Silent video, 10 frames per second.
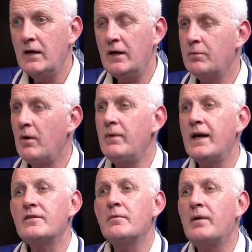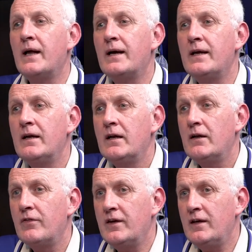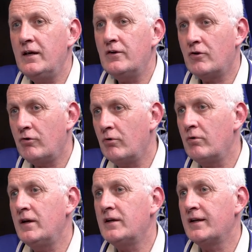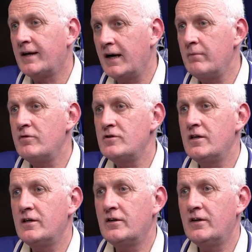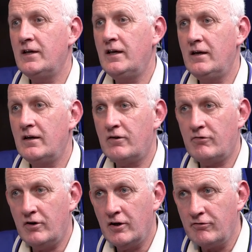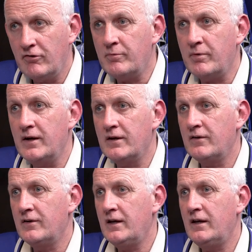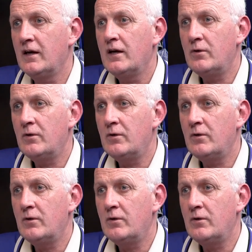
It's when we get to play the Crawleys and the Cambridges and the Shrewsburys and the